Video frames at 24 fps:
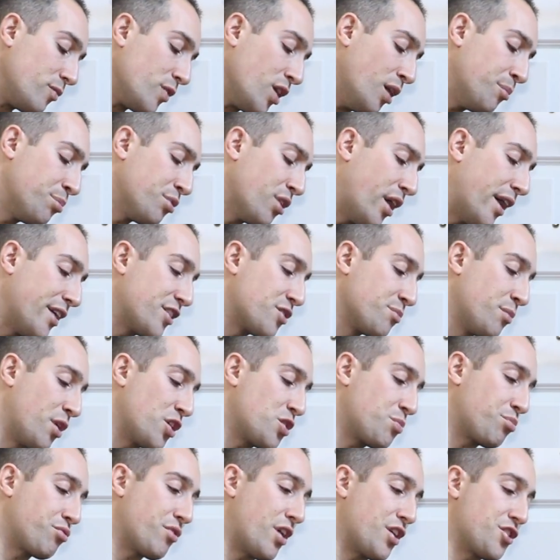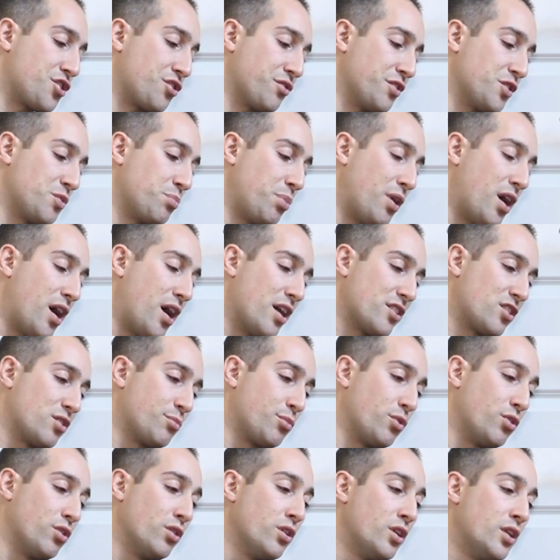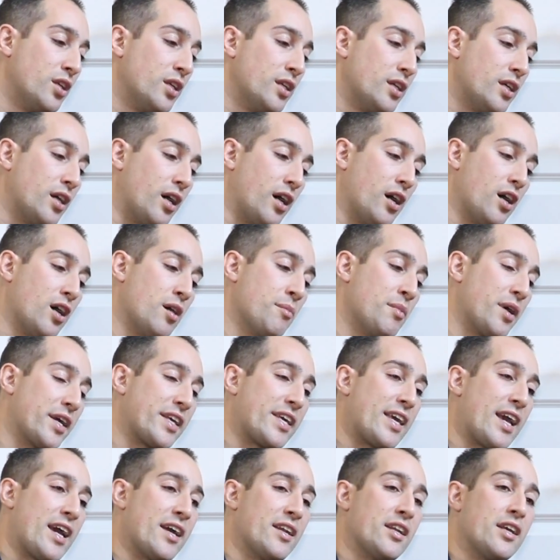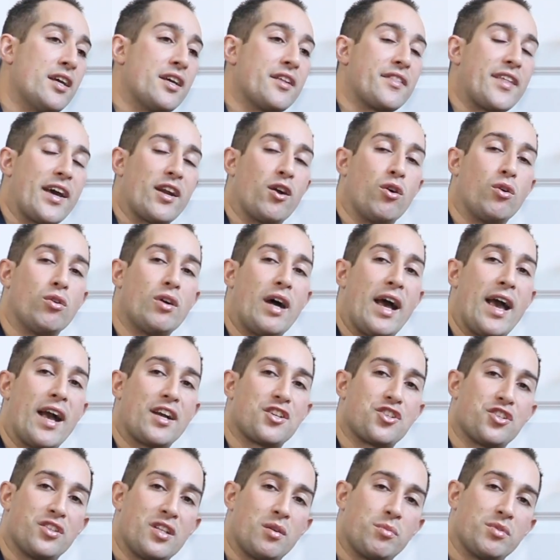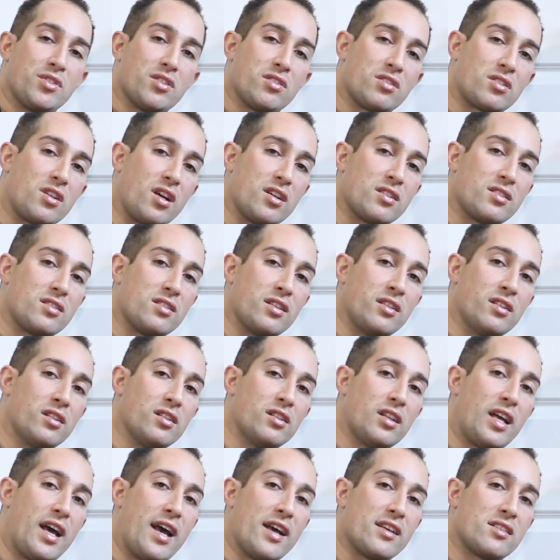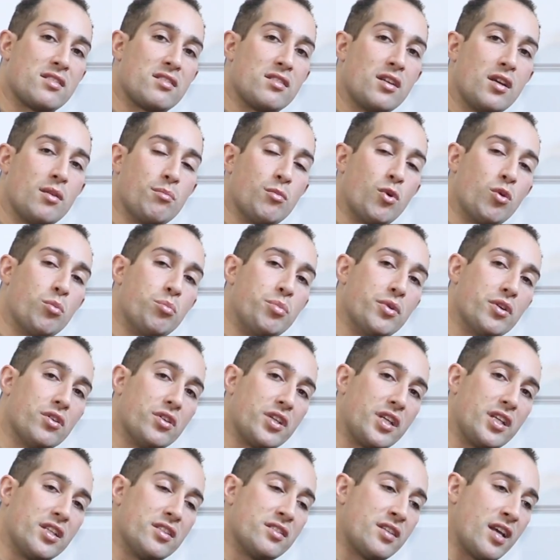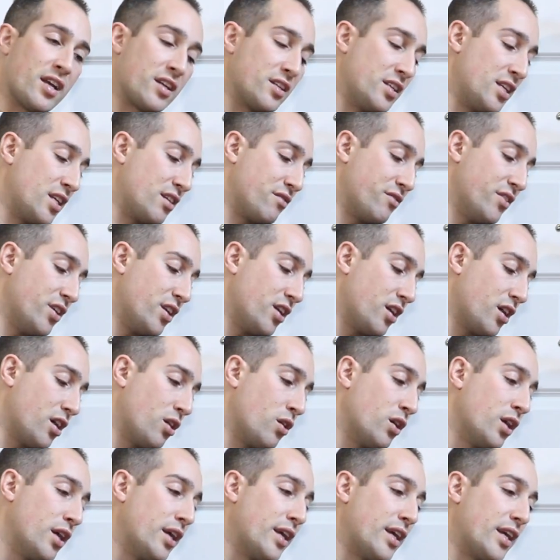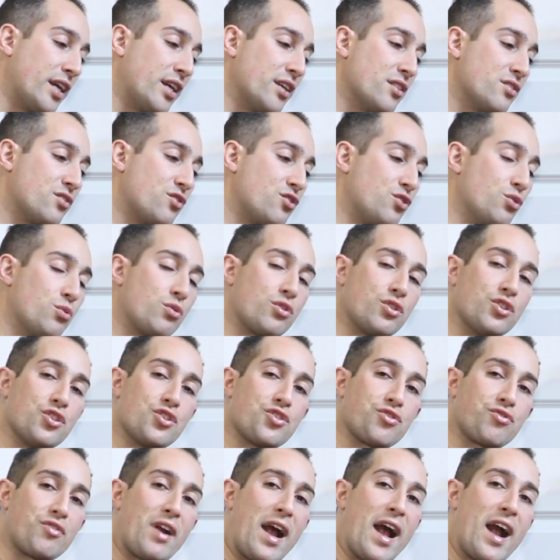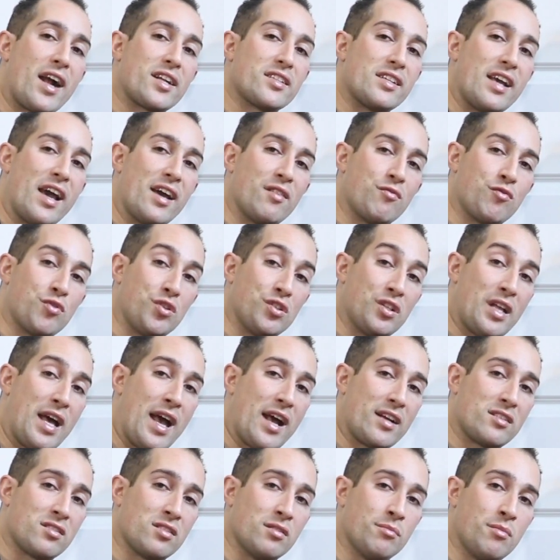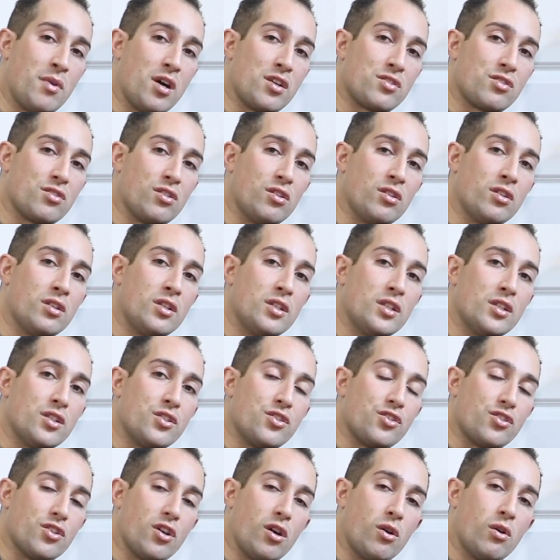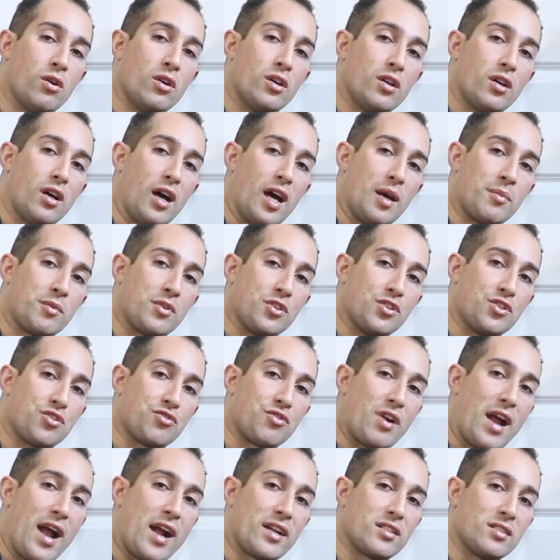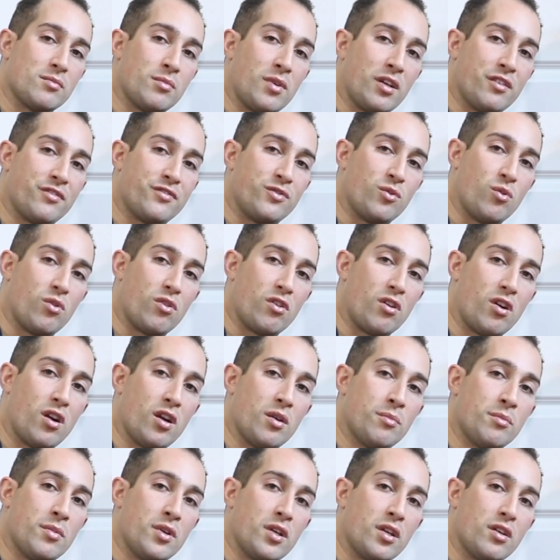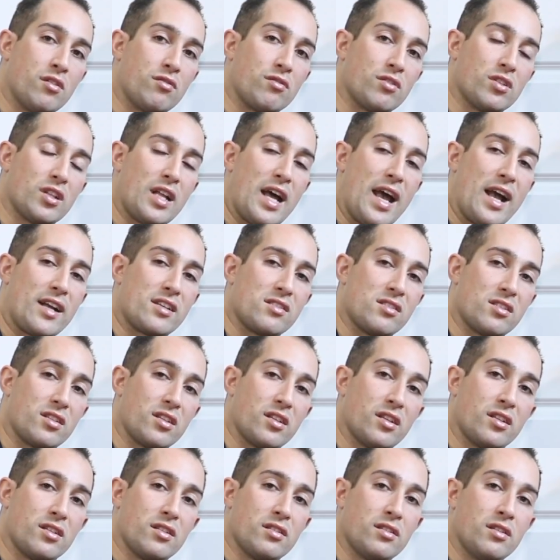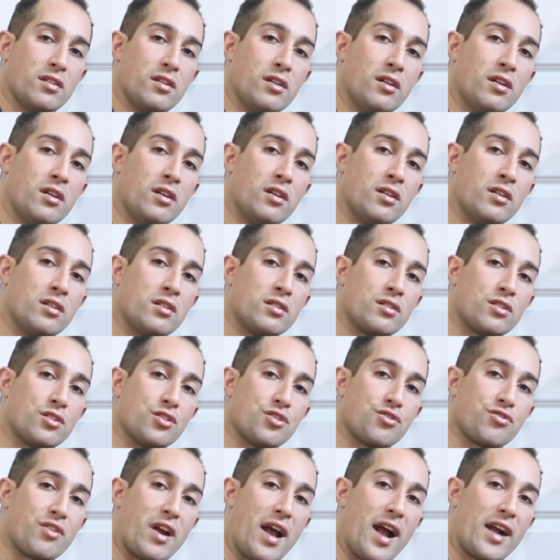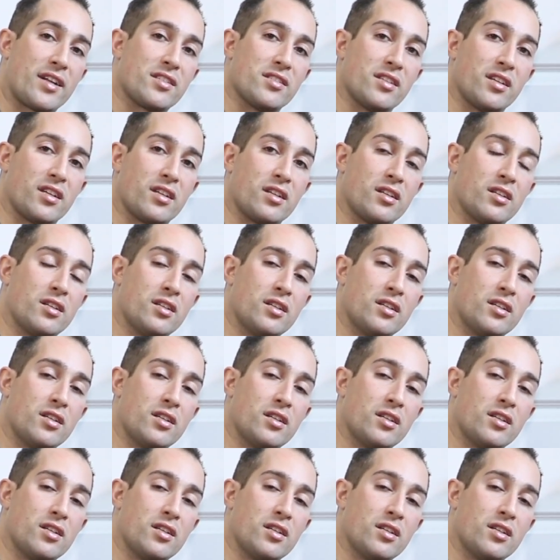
Apply as much pressure as possible. Again, that whole action that we discussed in the last mobility technique video is to contract and relax the muscle. So I'm contracting my forearm, relaxing it, contracting,